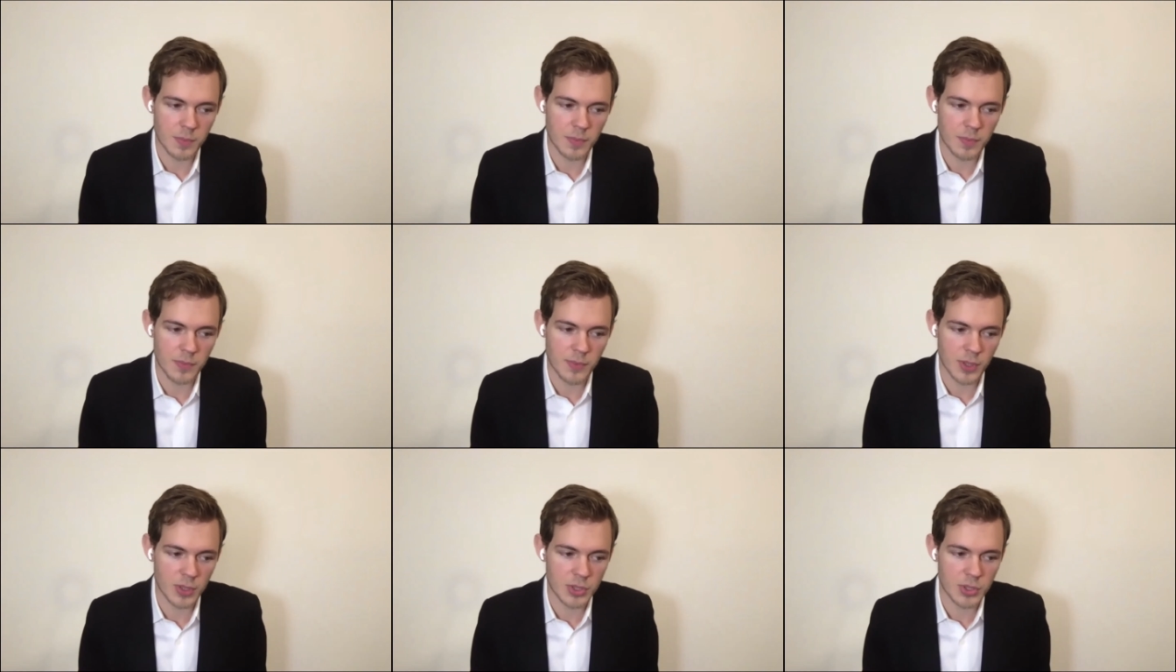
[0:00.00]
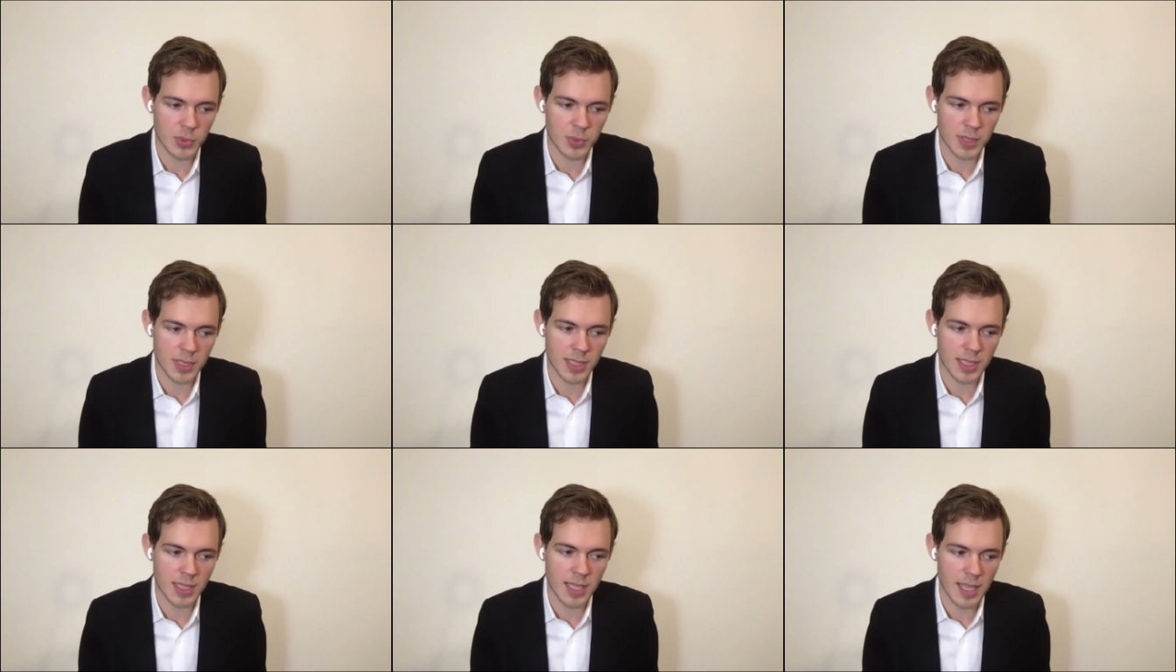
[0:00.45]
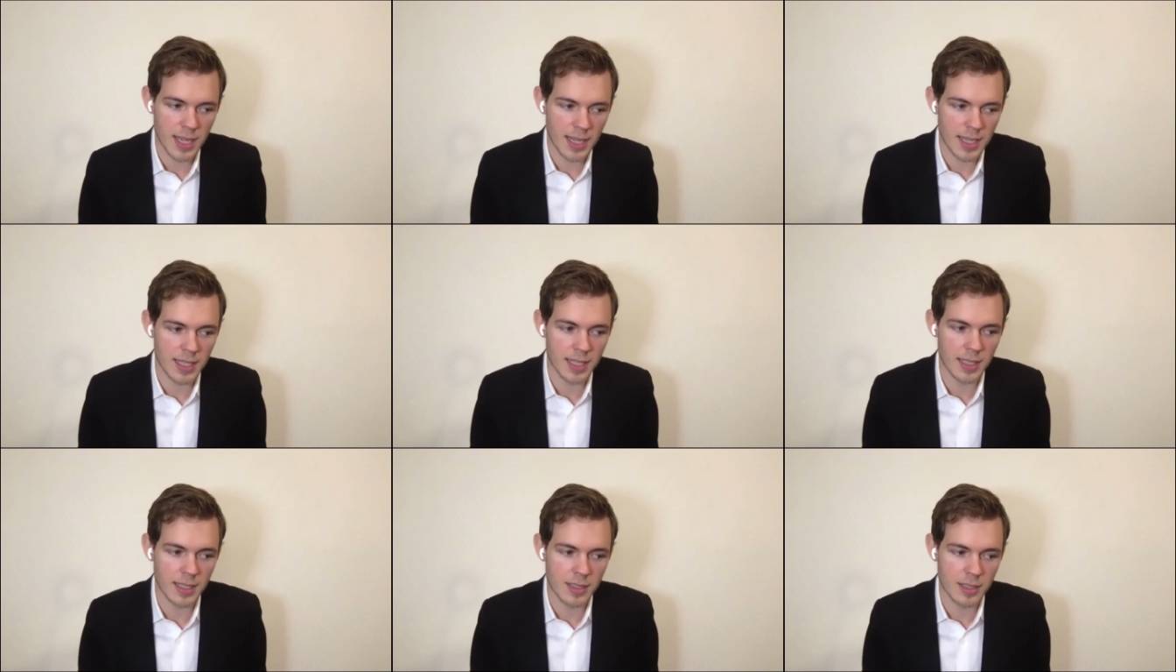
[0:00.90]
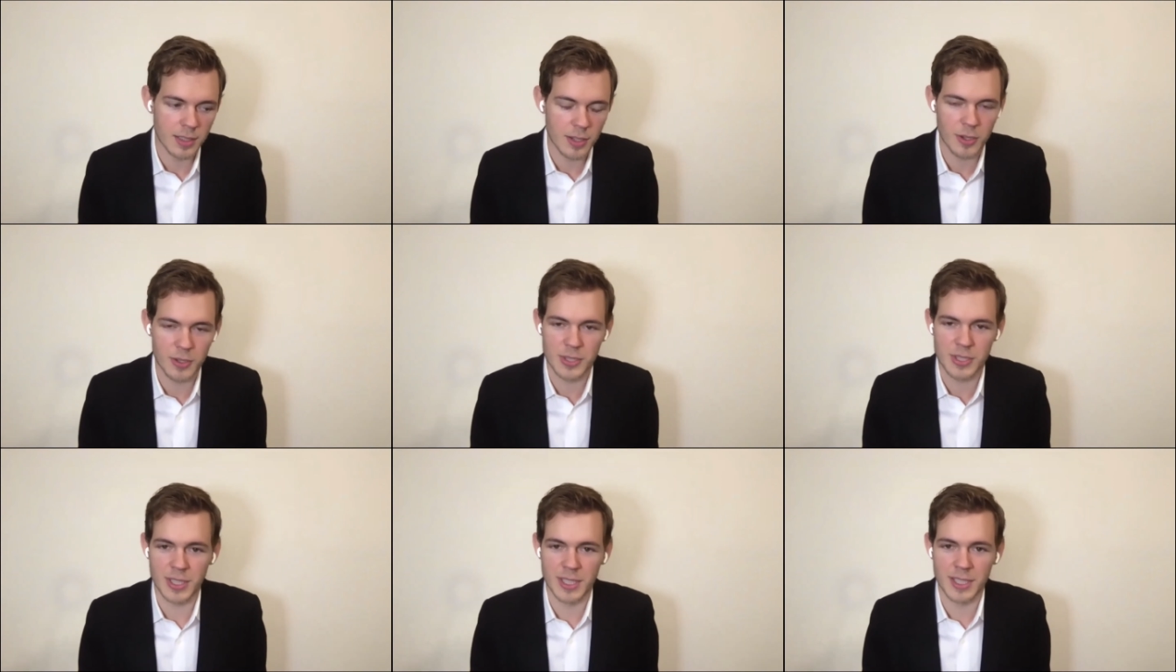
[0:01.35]
virtually any
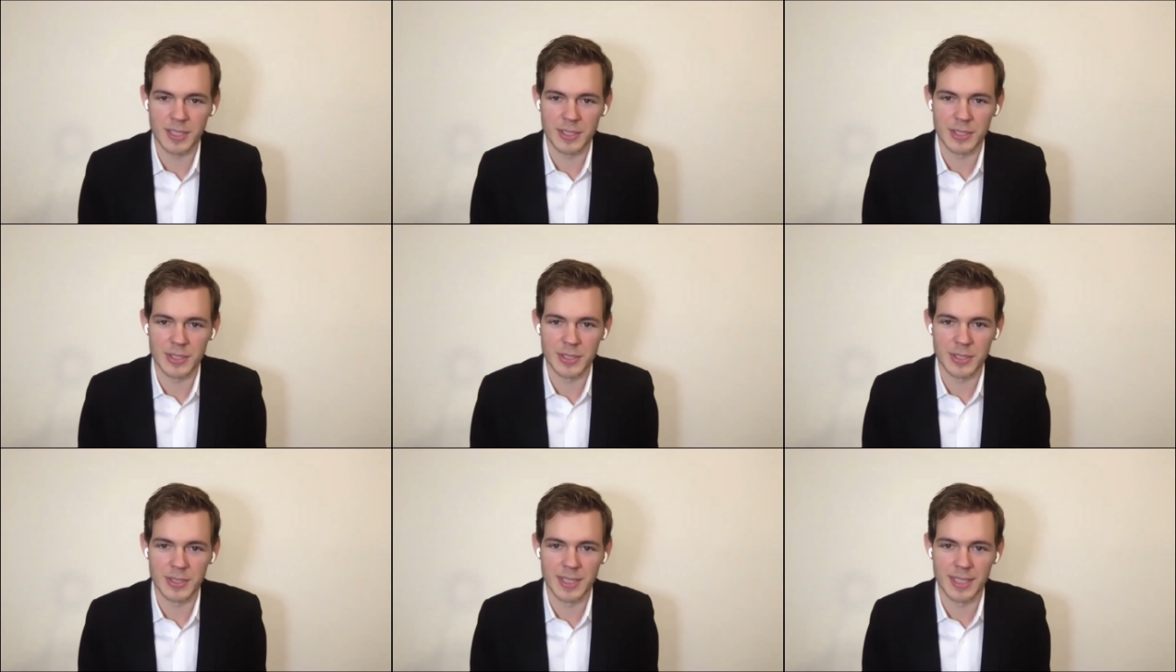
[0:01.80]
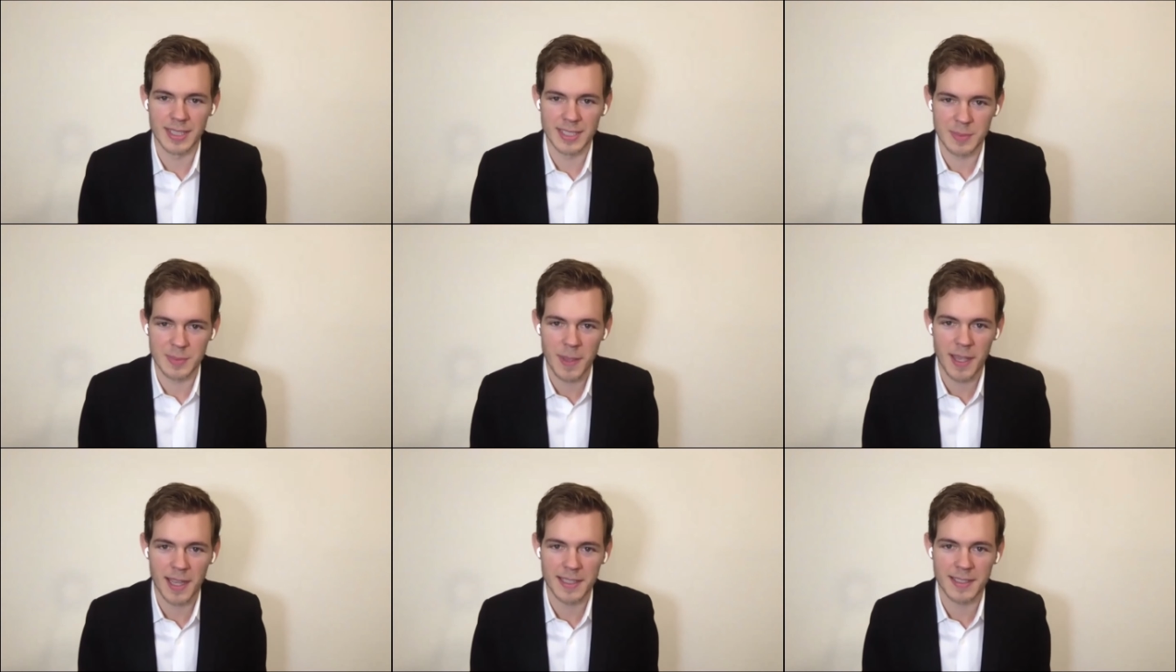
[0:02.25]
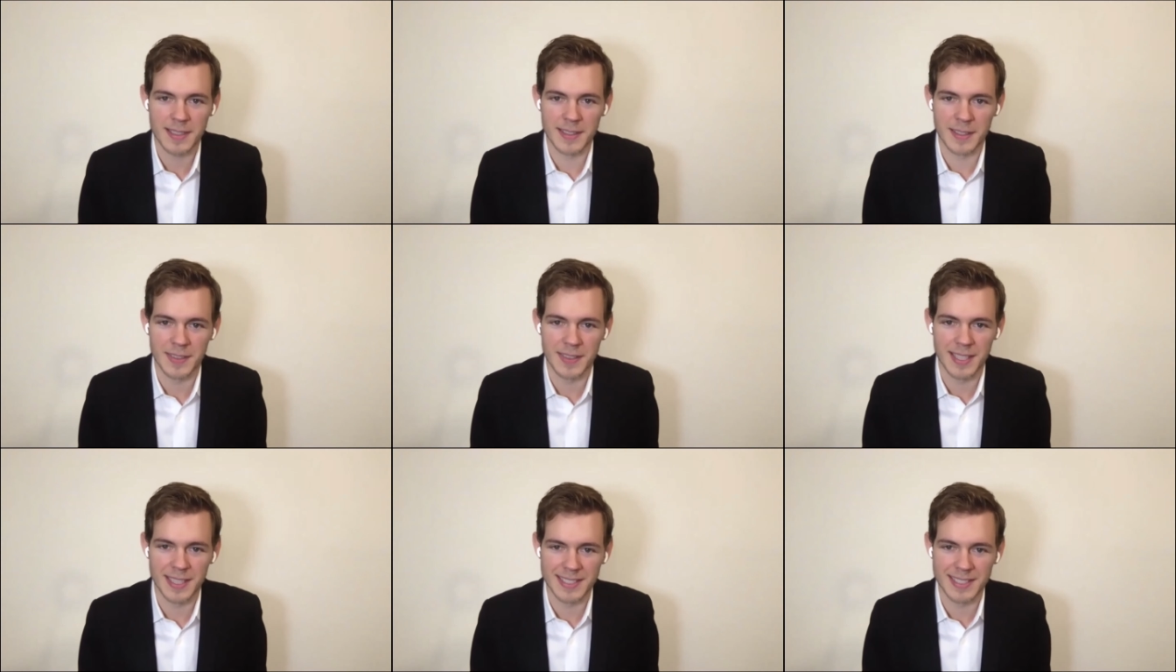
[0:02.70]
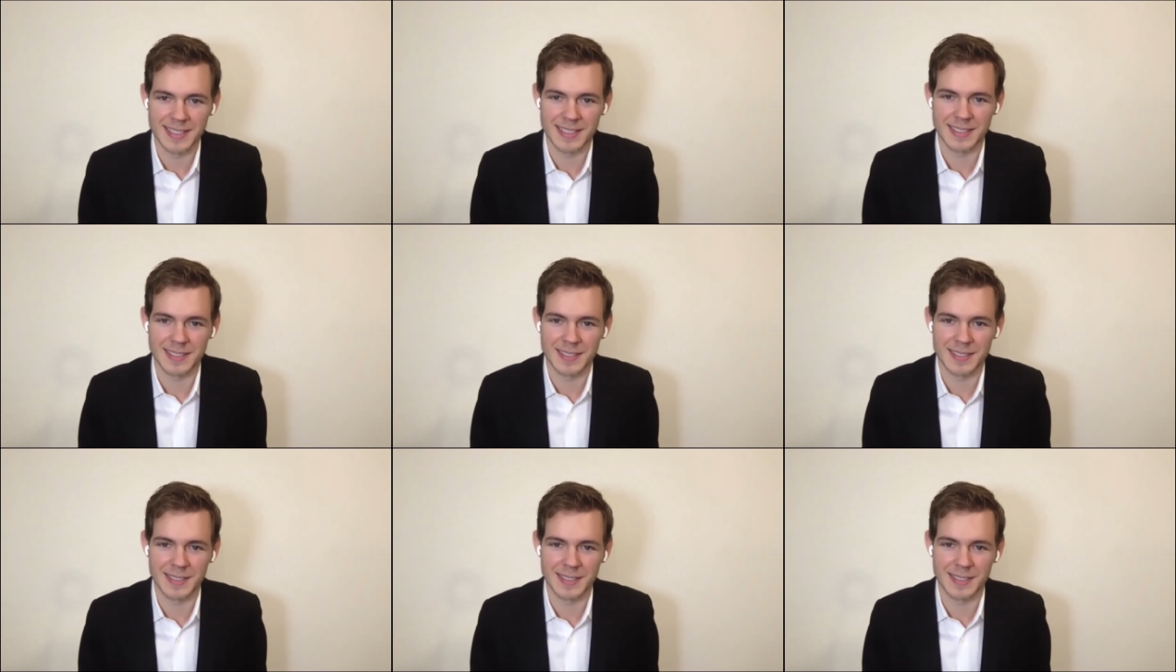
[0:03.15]
negotiator should expect that this is,